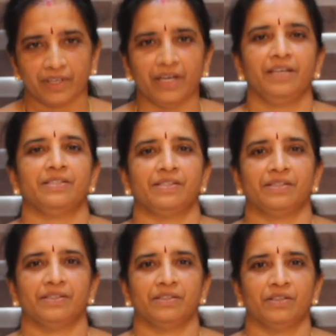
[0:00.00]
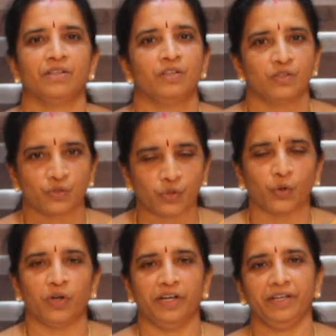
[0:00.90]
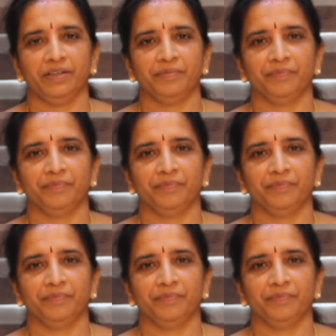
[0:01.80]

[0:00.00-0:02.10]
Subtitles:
Yes, solid,